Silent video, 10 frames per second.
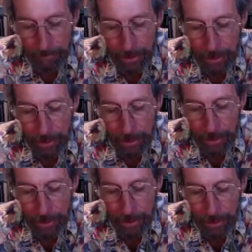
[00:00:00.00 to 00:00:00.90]
In the
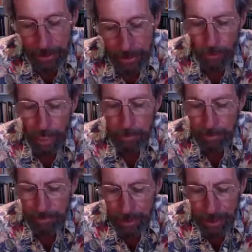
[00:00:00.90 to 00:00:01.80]
slow autumn of a
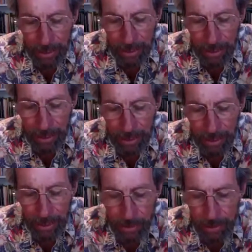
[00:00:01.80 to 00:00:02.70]
life,
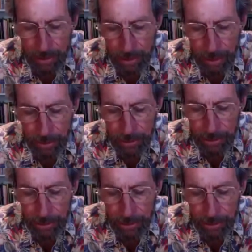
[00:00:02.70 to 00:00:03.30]
rain clouds